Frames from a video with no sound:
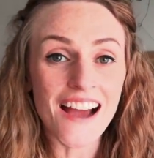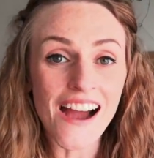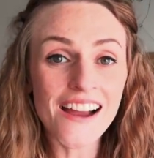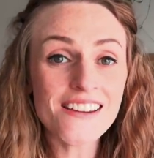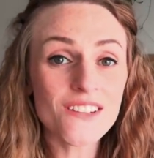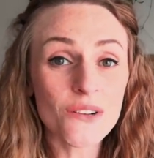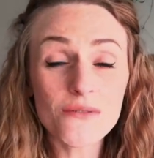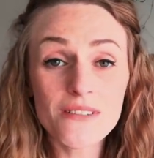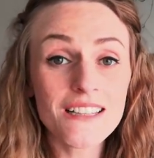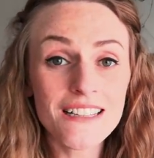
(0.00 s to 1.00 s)
i
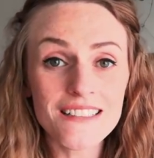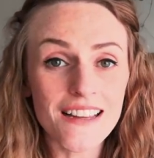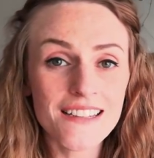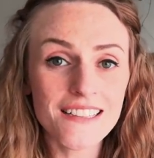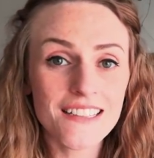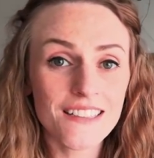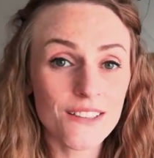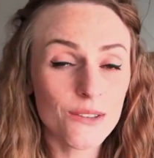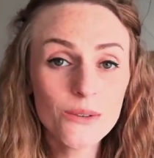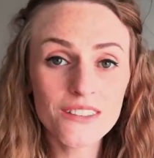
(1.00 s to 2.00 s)
don't really like
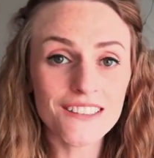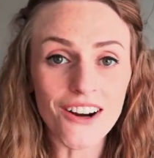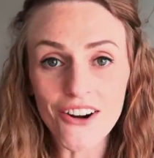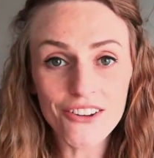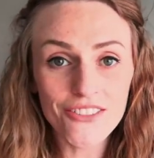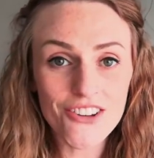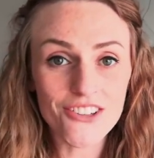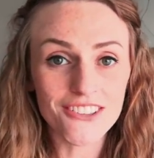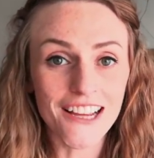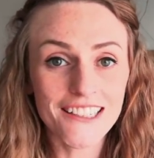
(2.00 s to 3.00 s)
using
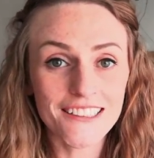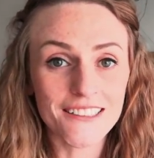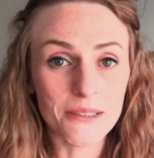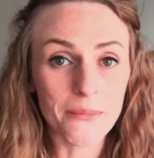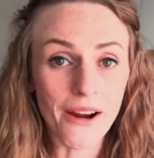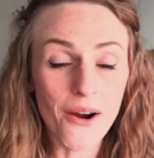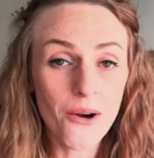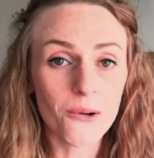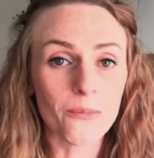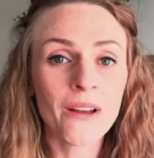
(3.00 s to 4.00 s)
artificial lighting in my
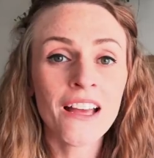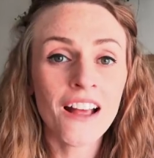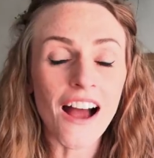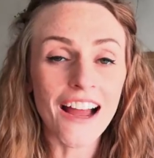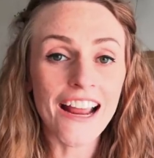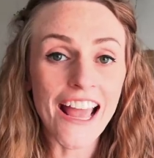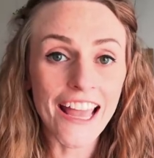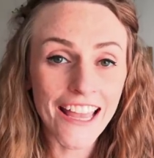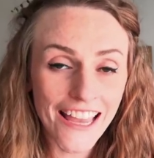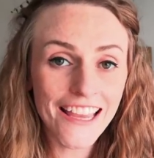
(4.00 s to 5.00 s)
home I
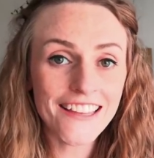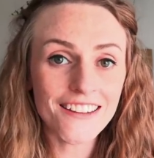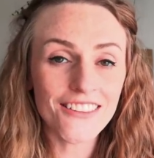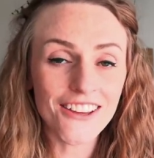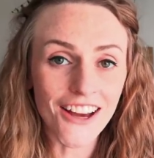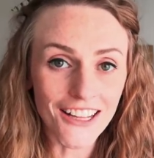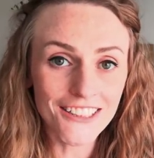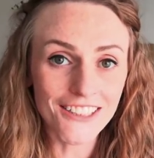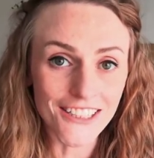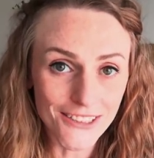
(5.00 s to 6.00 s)
hate the
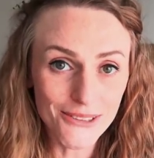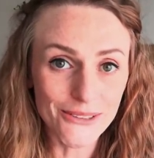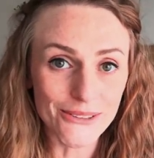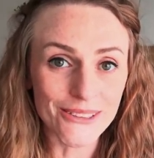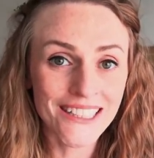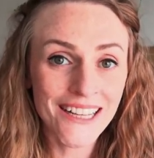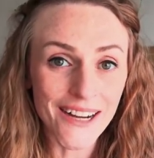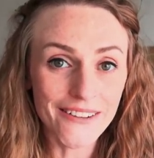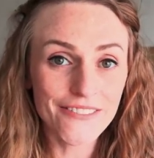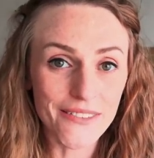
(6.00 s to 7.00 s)
color hue
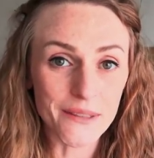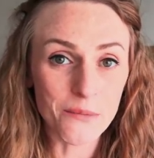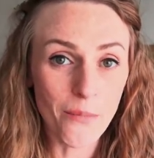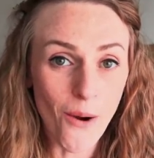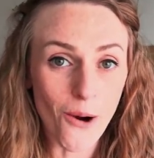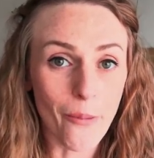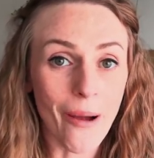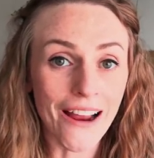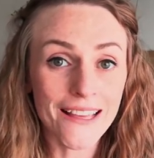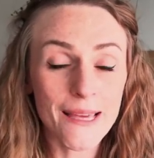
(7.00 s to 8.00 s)
of this bulb.
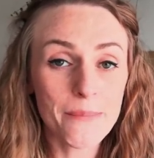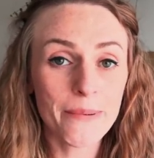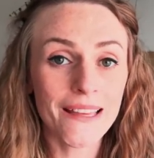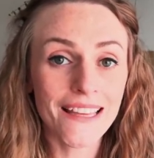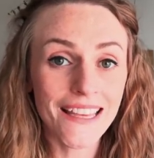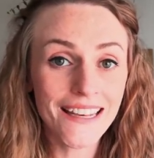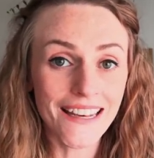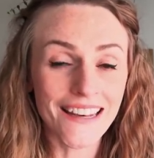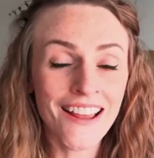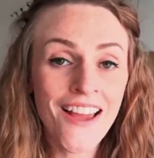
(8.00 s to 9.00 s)
I keep it
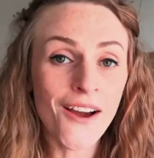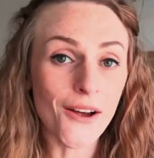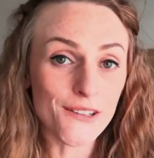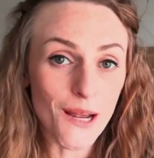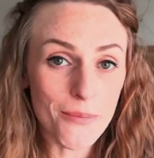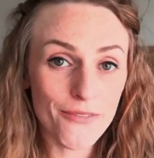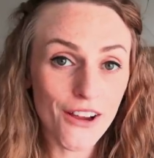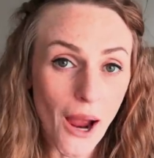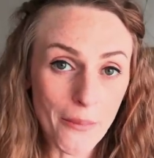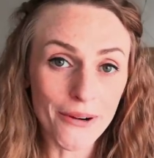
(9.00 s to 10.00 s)
hidden on top of a
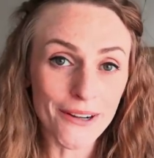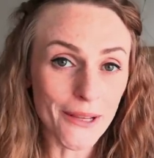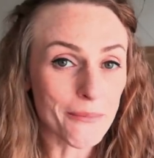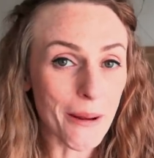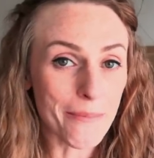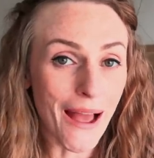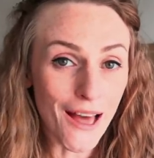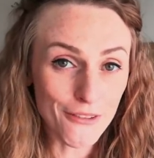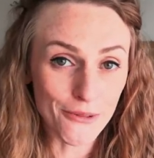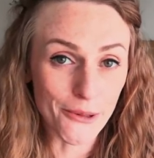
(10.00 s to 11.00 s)
cupboard in my
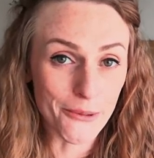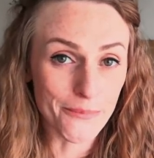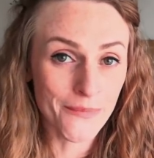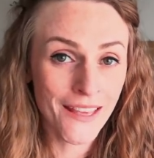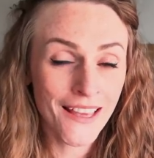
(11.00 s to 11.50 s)
bathroom